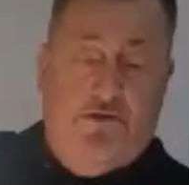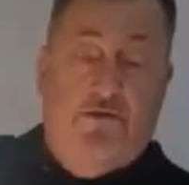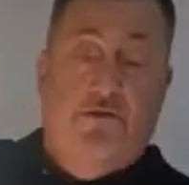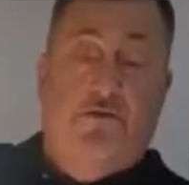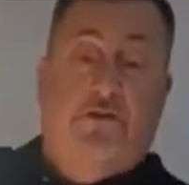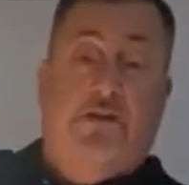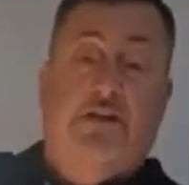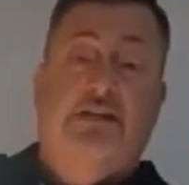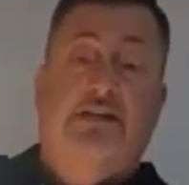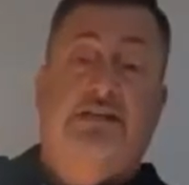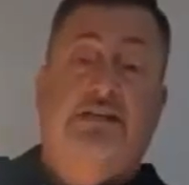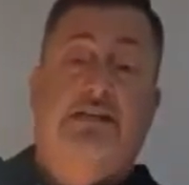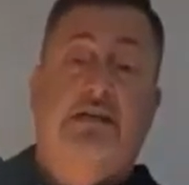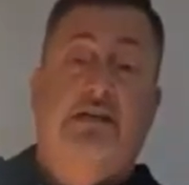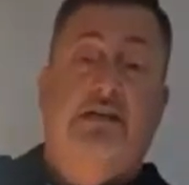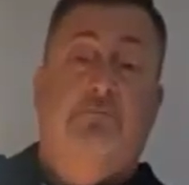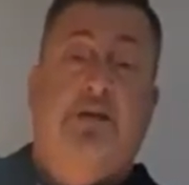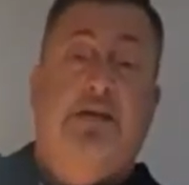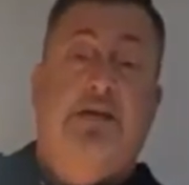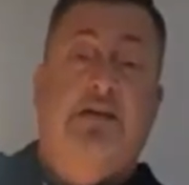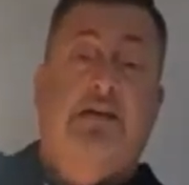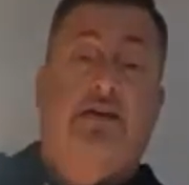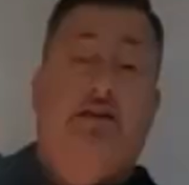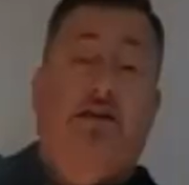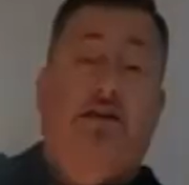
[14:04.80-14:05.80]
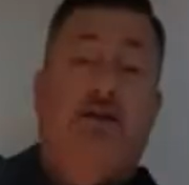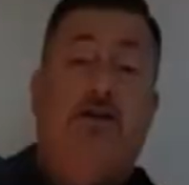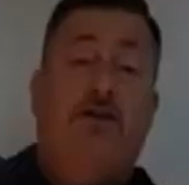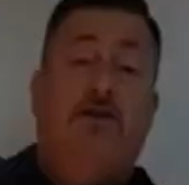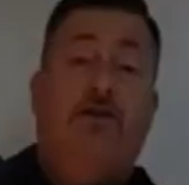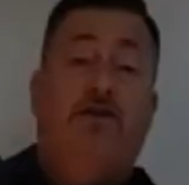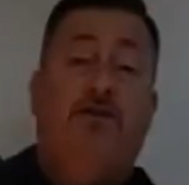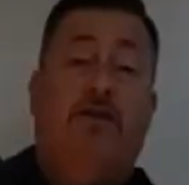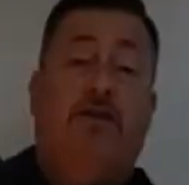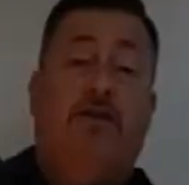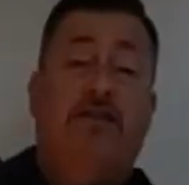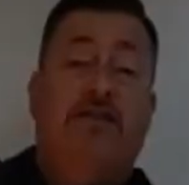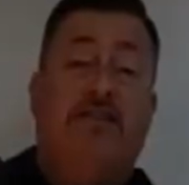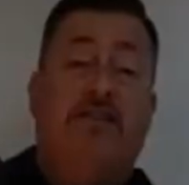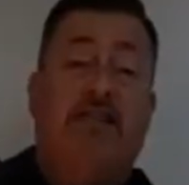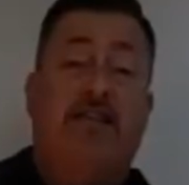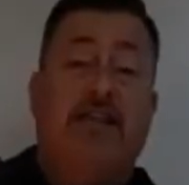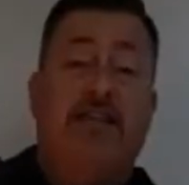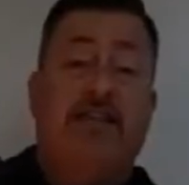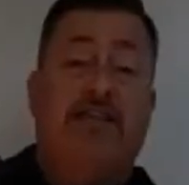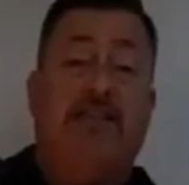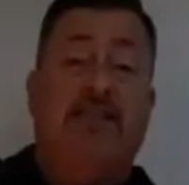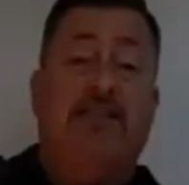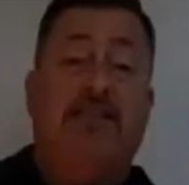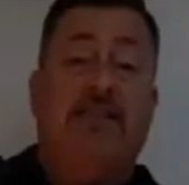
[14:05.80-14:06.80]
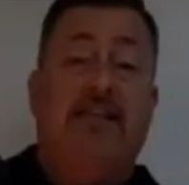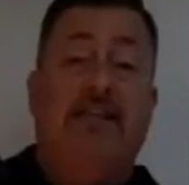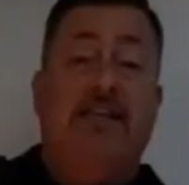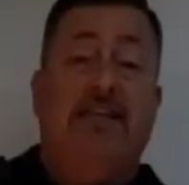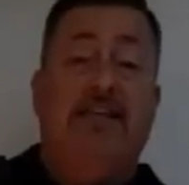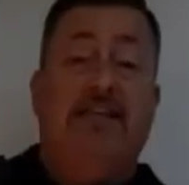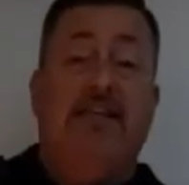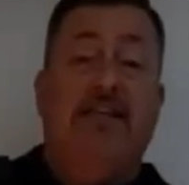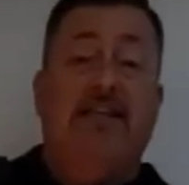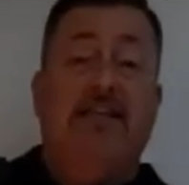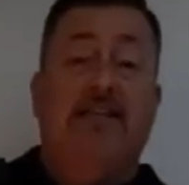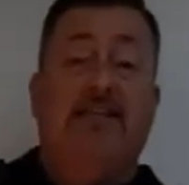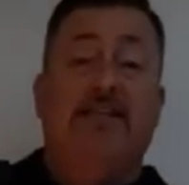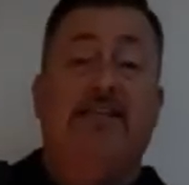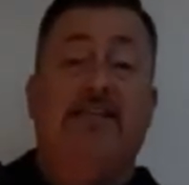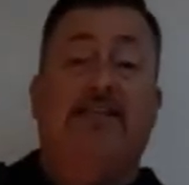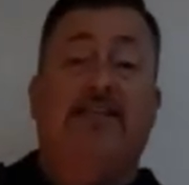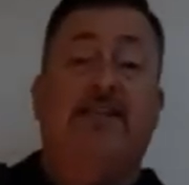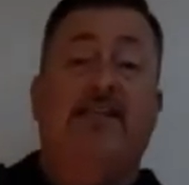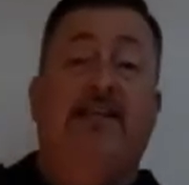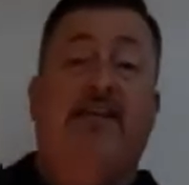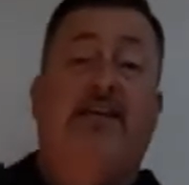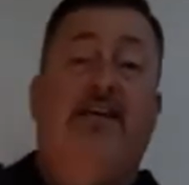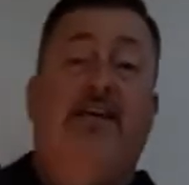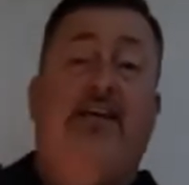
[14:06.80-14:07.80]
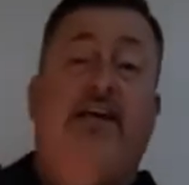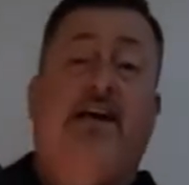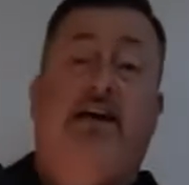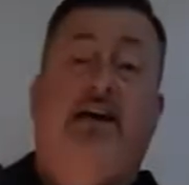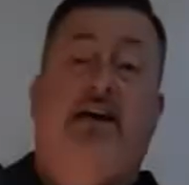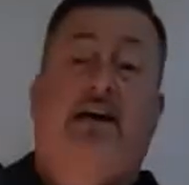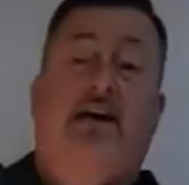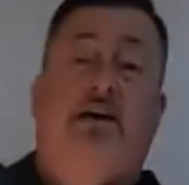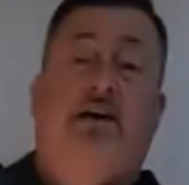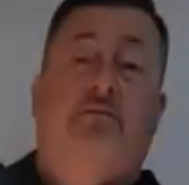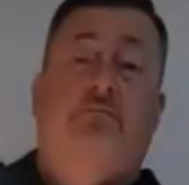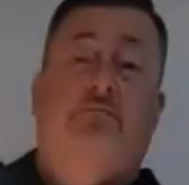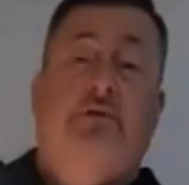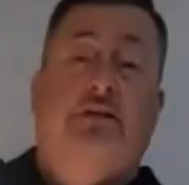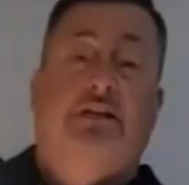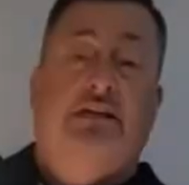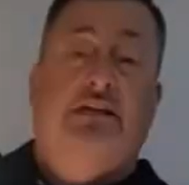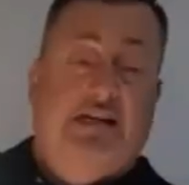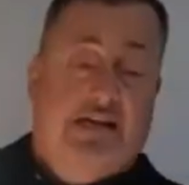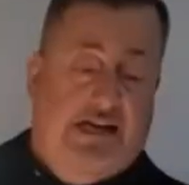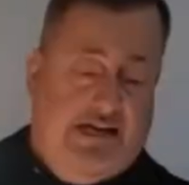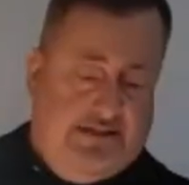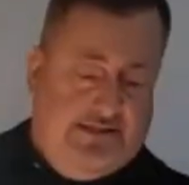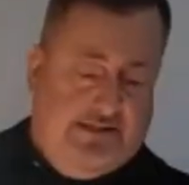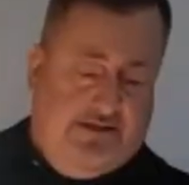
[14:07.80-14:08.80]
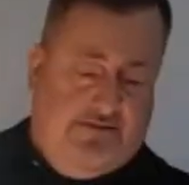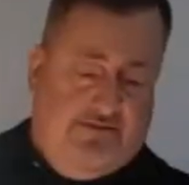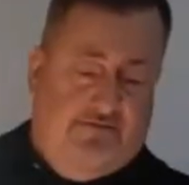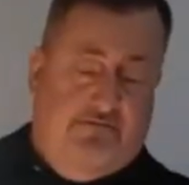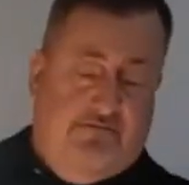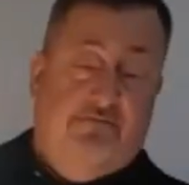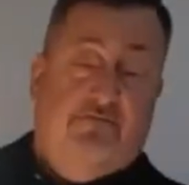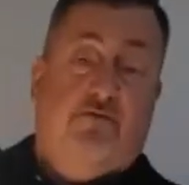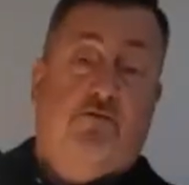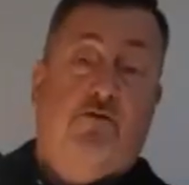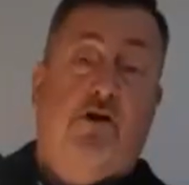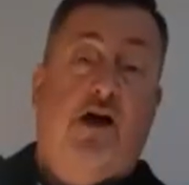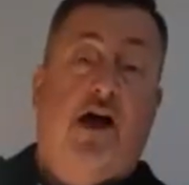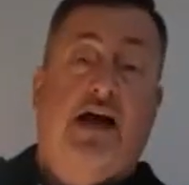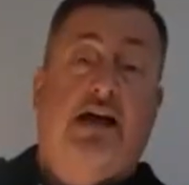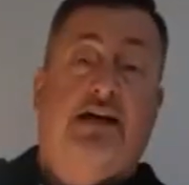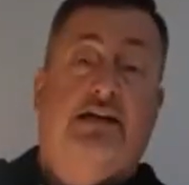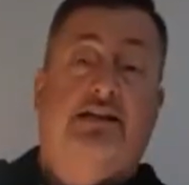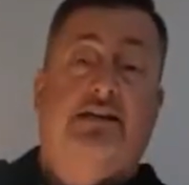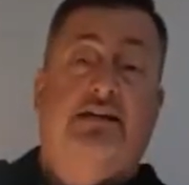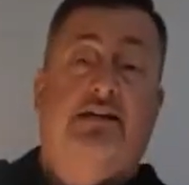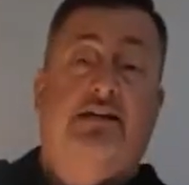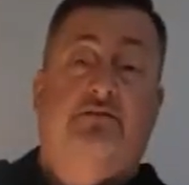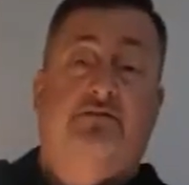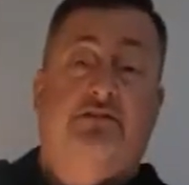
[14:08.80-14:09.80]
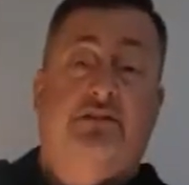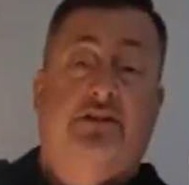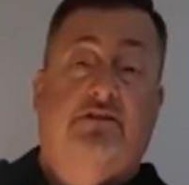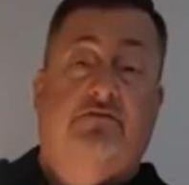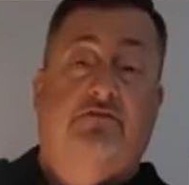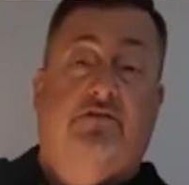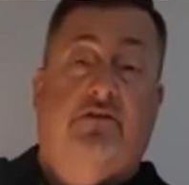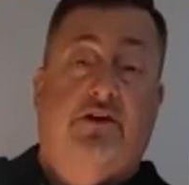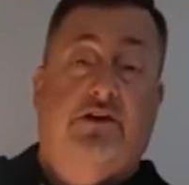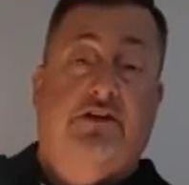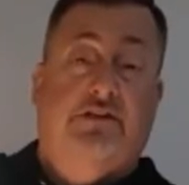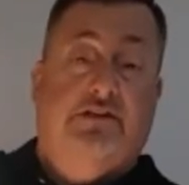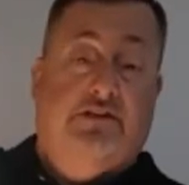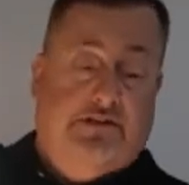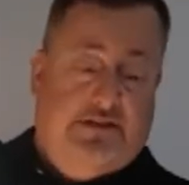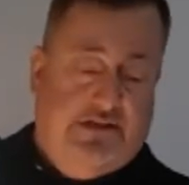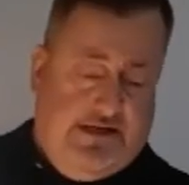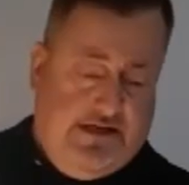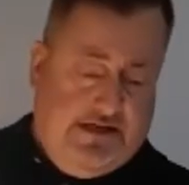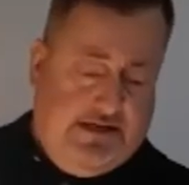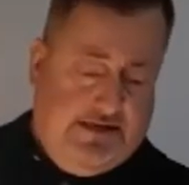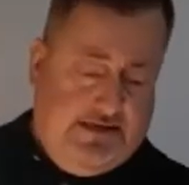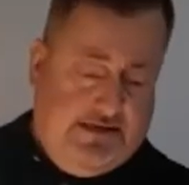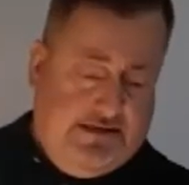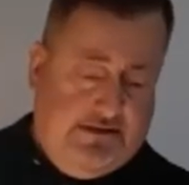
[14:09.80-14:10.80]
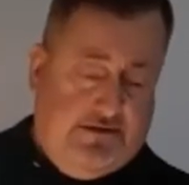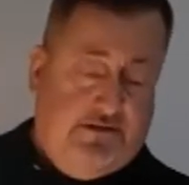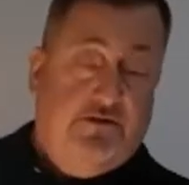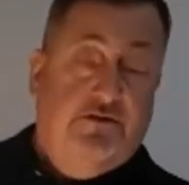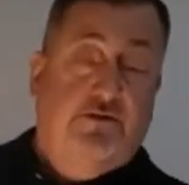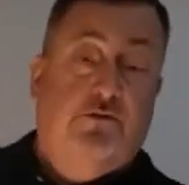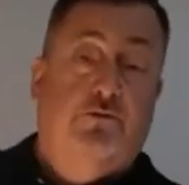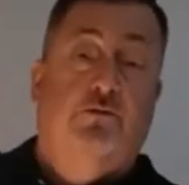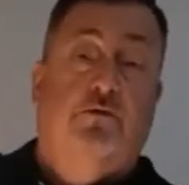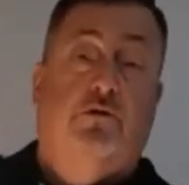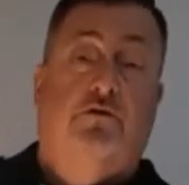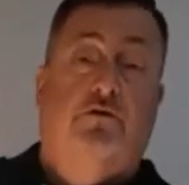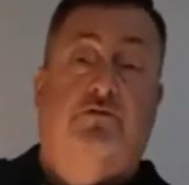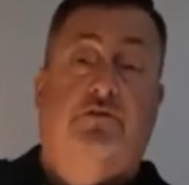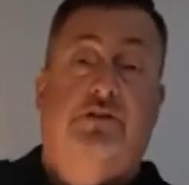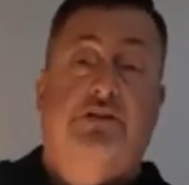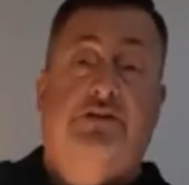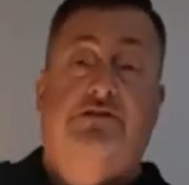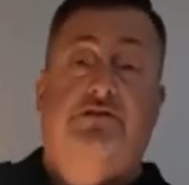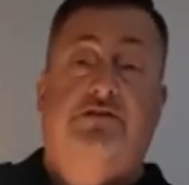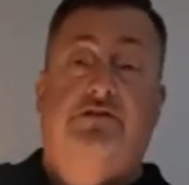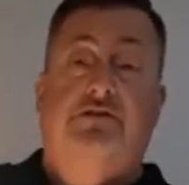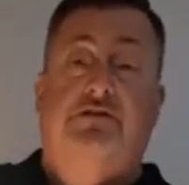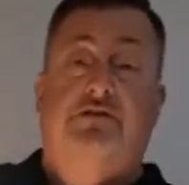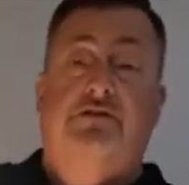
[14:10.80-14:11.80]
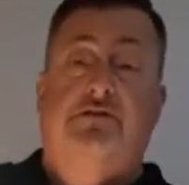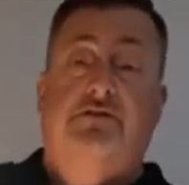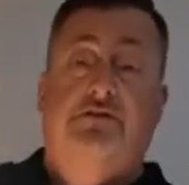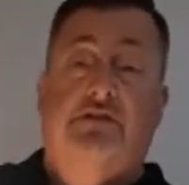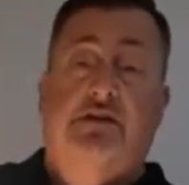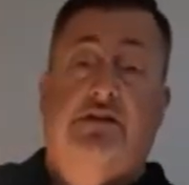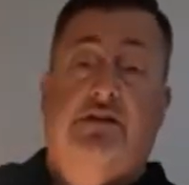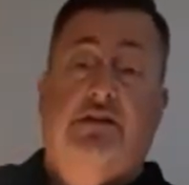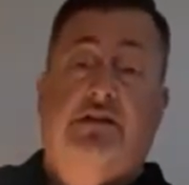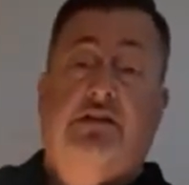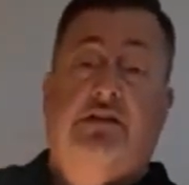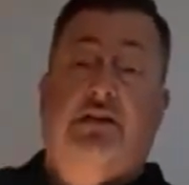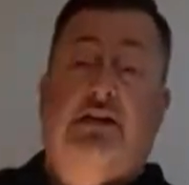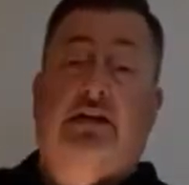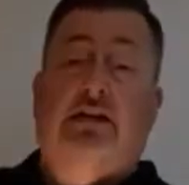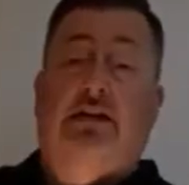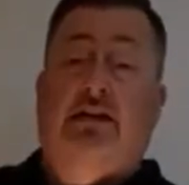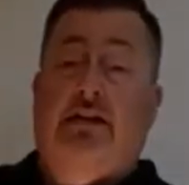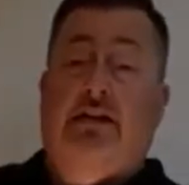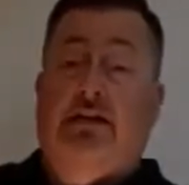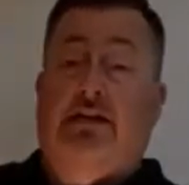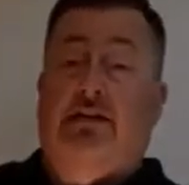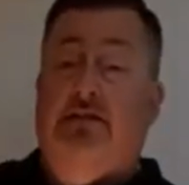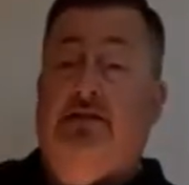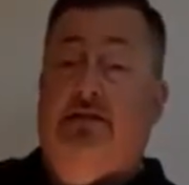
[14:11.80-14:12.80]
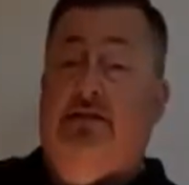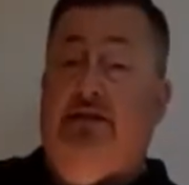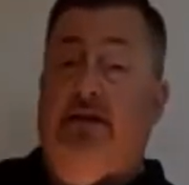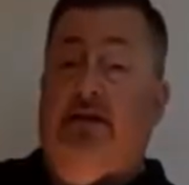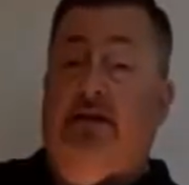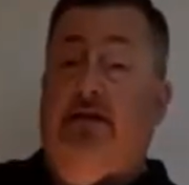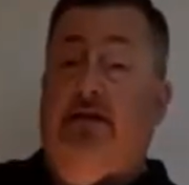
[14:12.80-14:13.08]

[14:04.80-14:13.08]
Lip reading: You could dim it. You could set scenes. It has a variety of different cool features, and